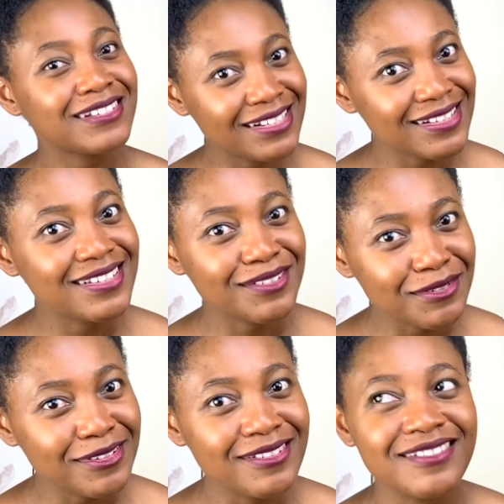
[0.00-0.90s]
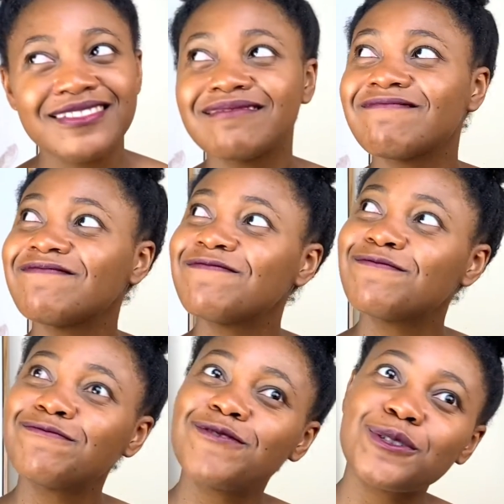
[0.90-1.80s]
castor oil
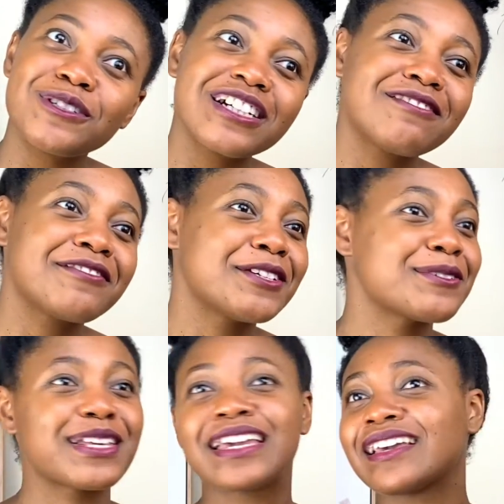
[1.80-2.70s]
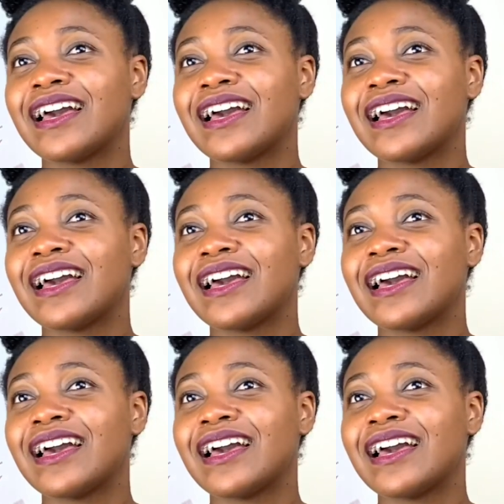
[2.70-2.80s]
for infusing